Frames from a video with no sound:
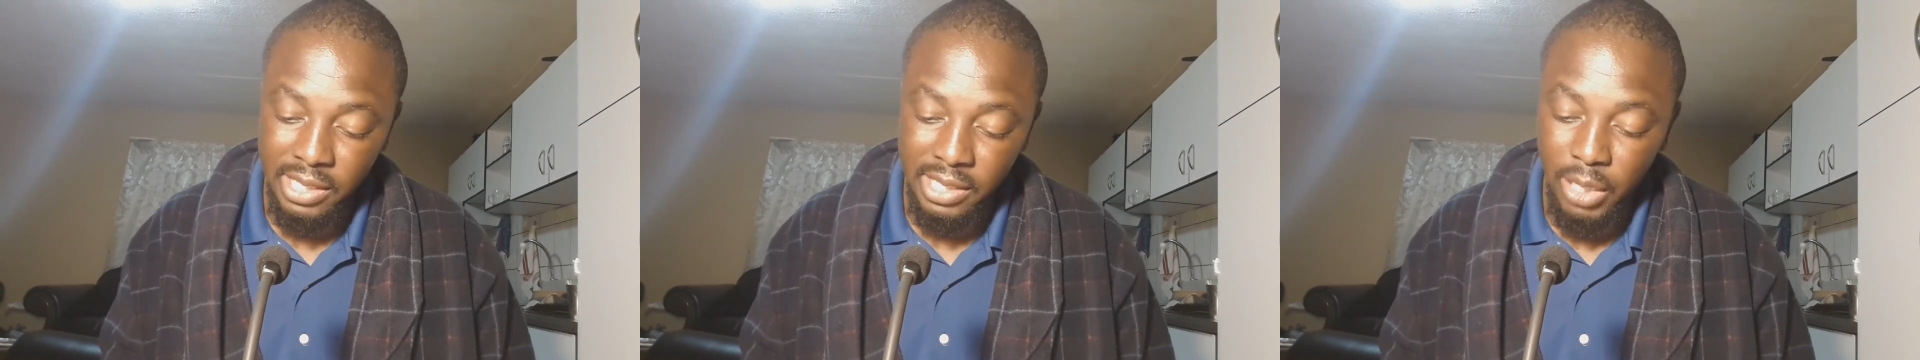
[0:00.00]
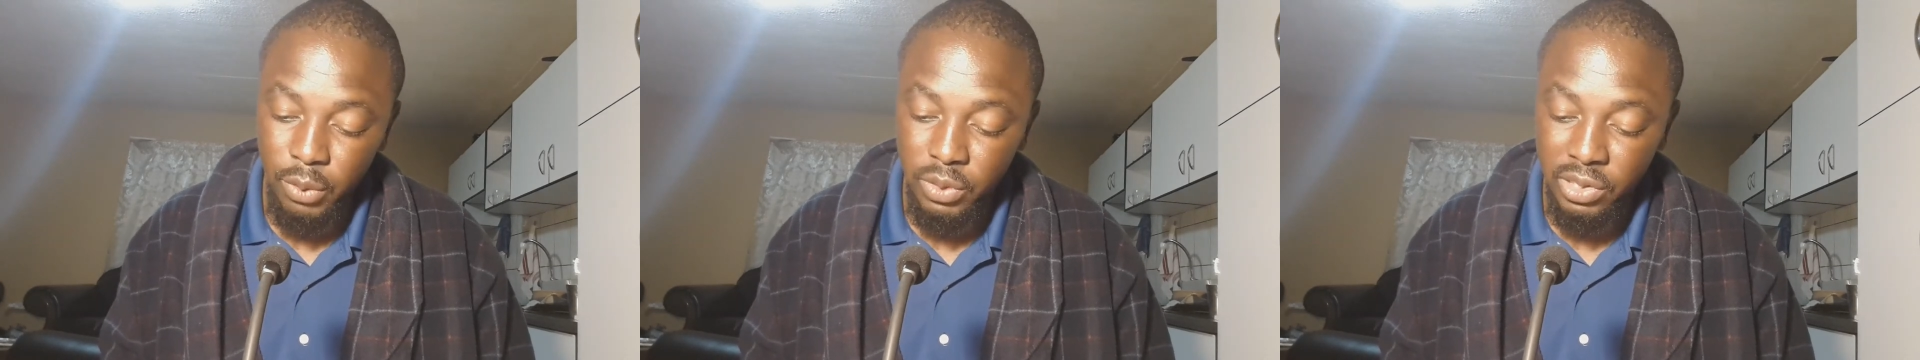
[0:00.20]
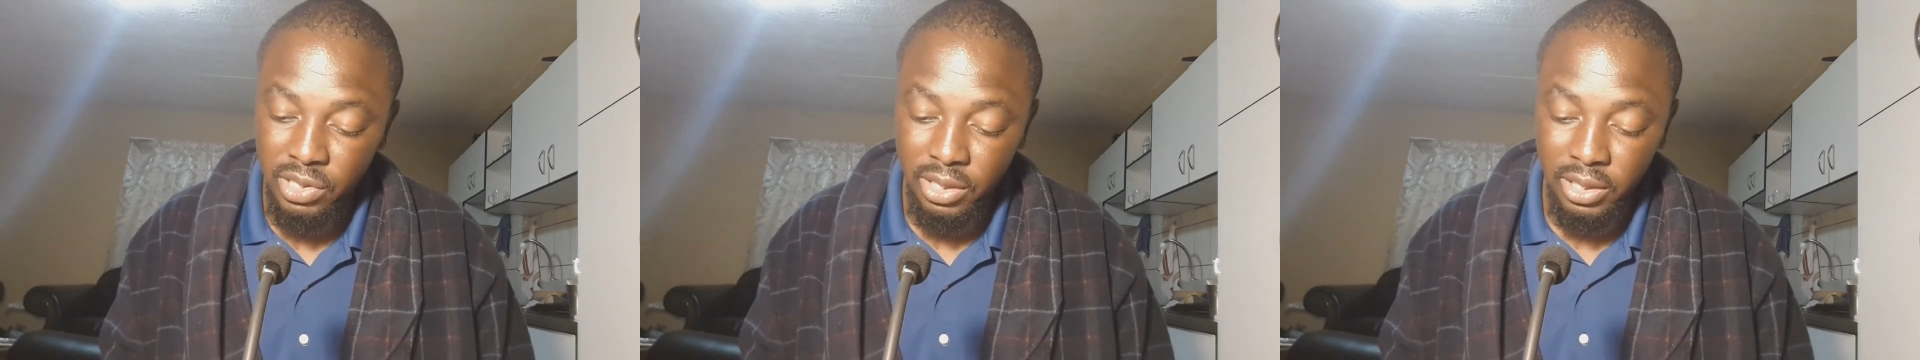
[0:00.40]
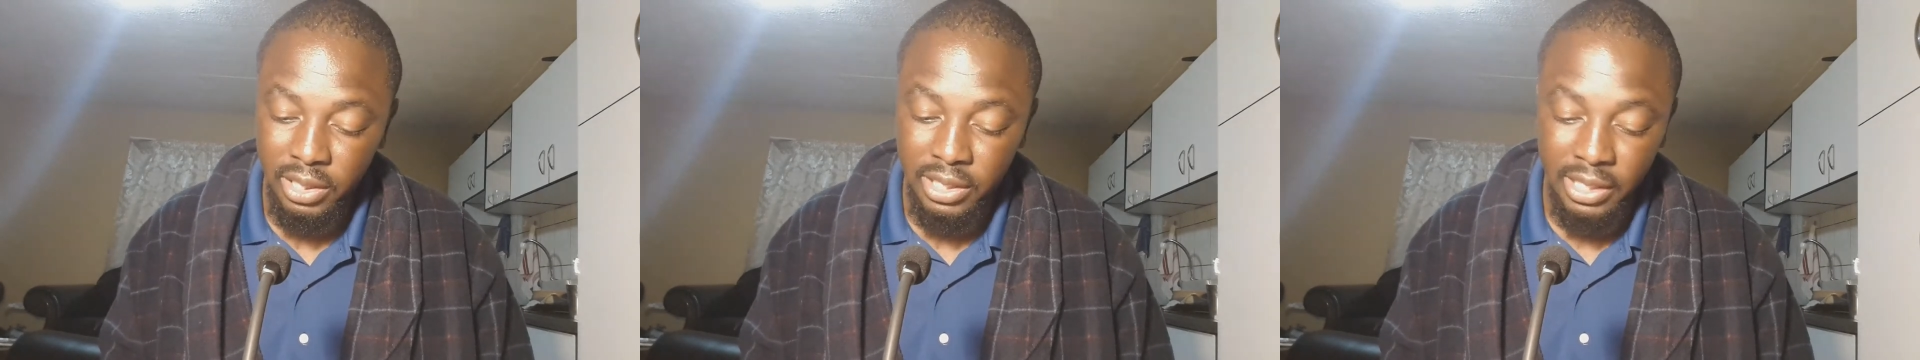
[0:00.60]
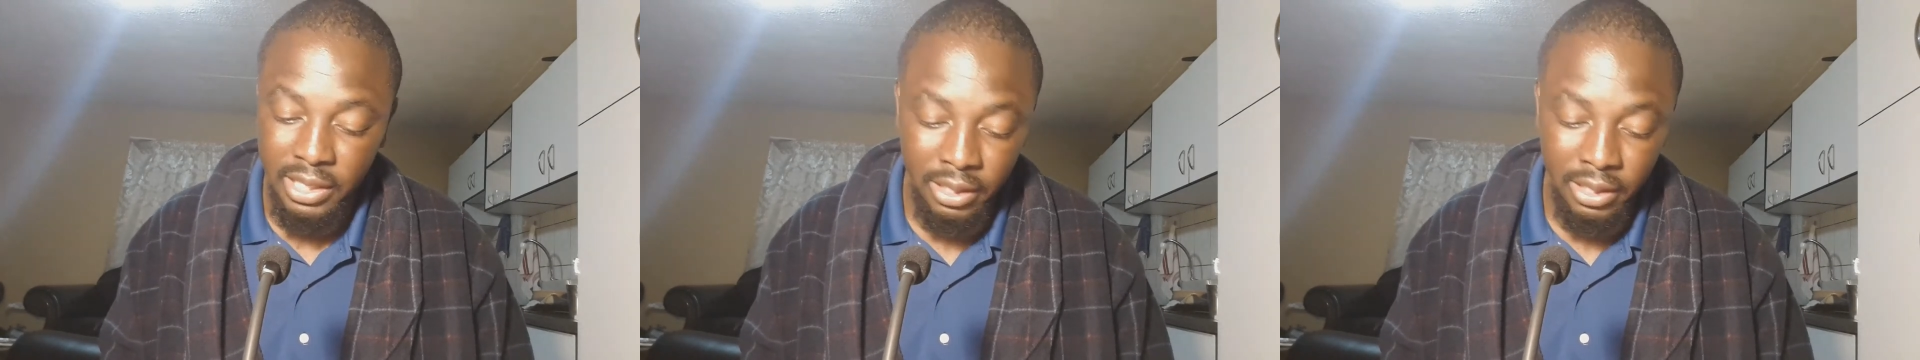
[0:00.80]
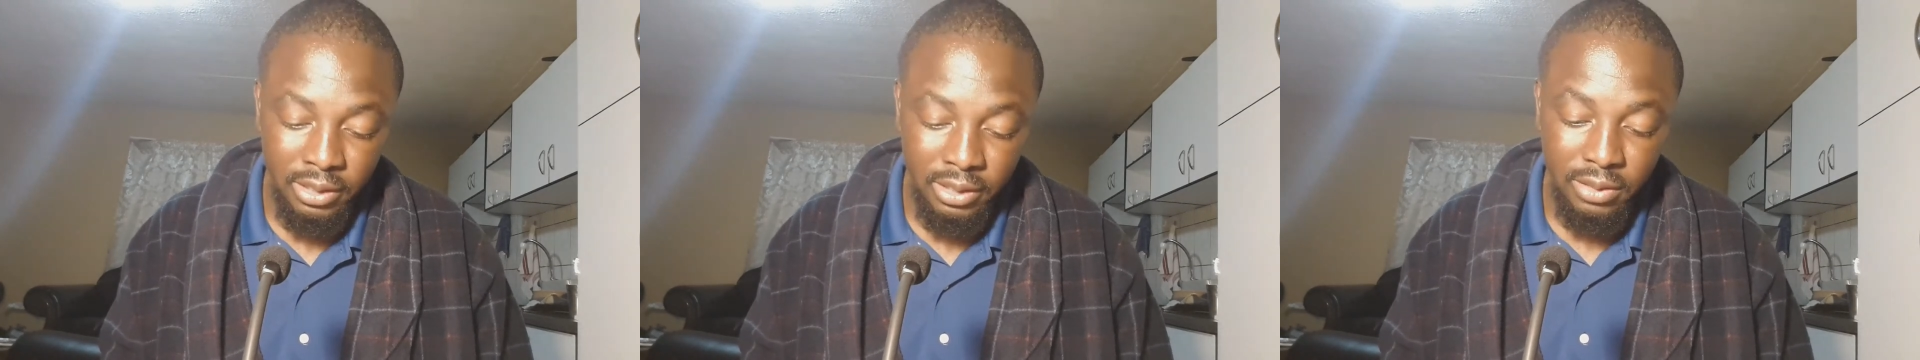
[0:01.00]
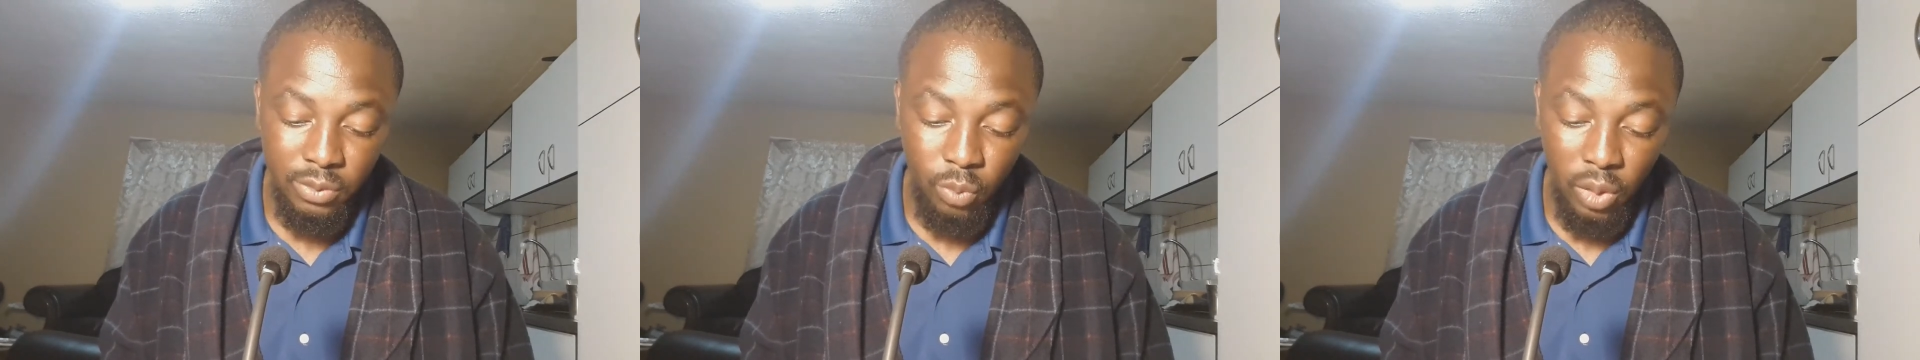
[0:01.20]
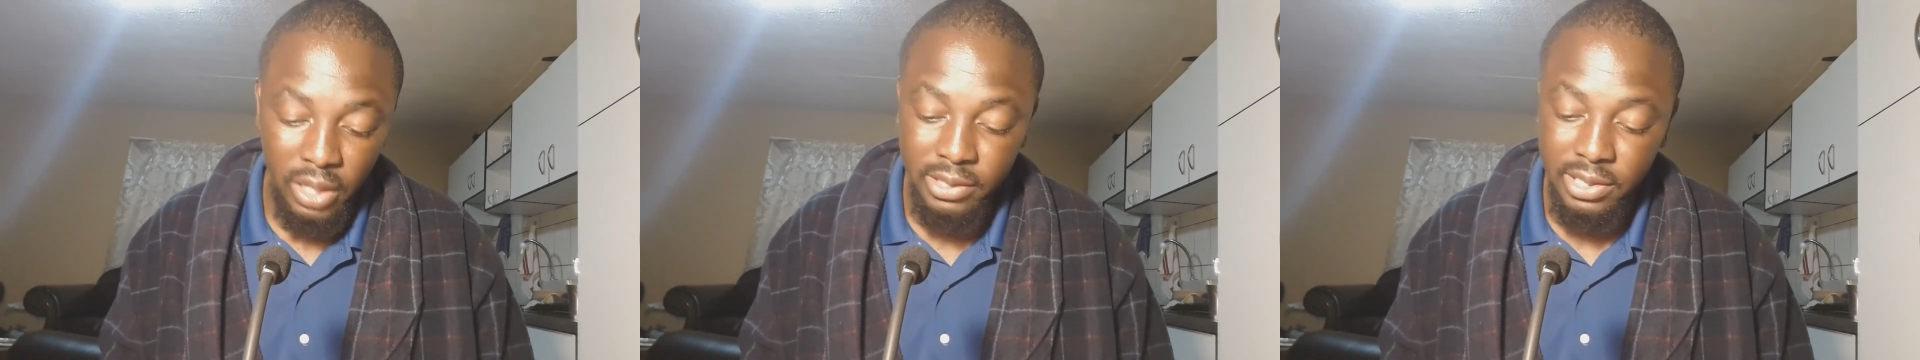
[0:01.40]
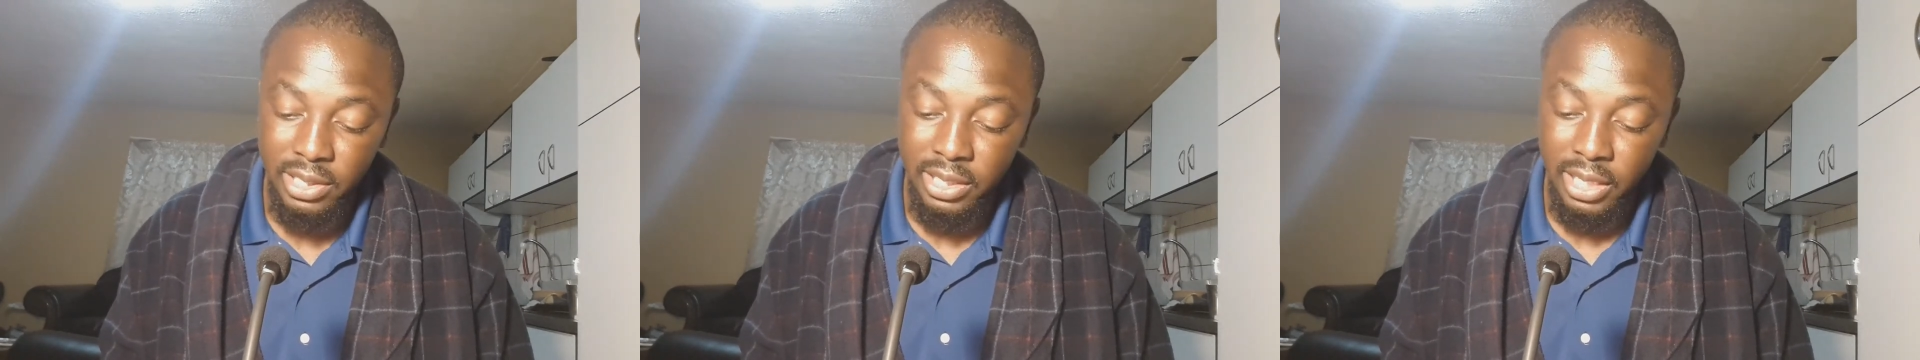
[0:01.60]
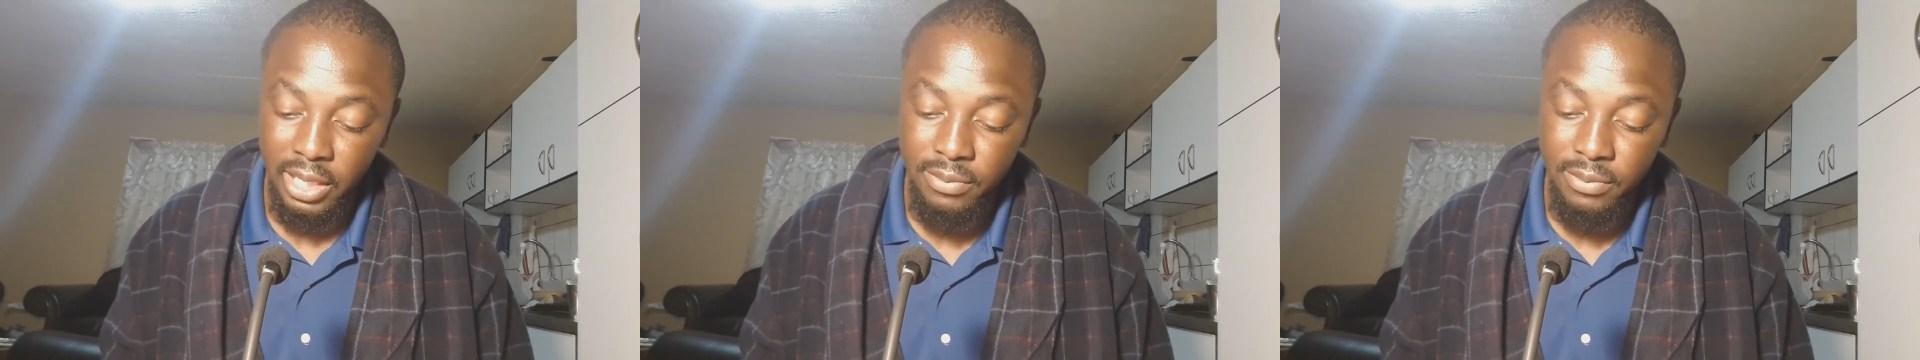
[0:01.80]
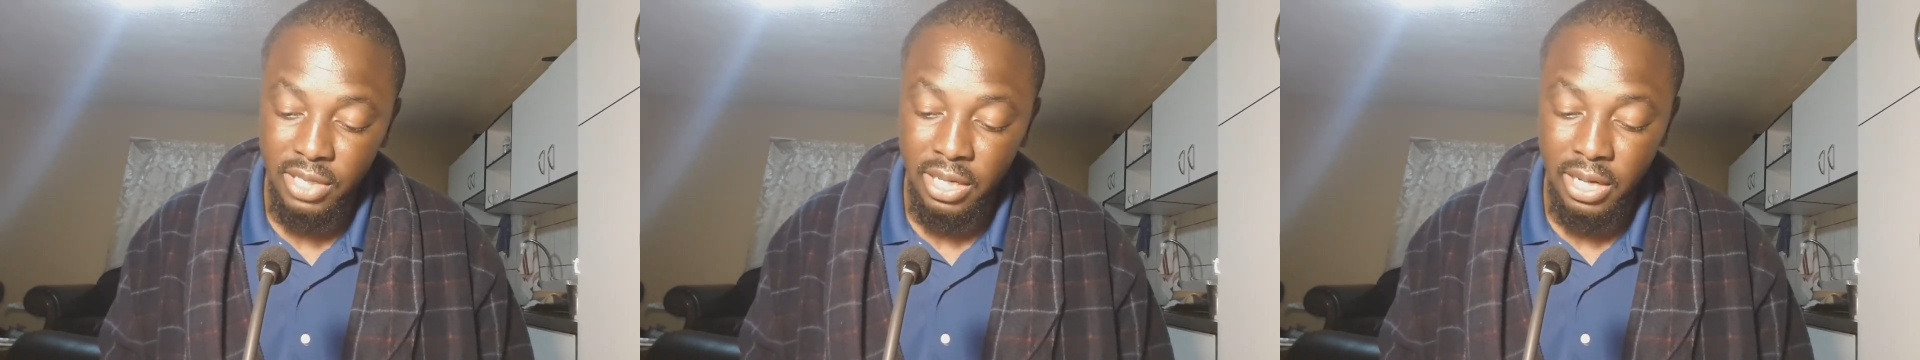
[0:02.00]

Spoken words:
cows still yield quality calves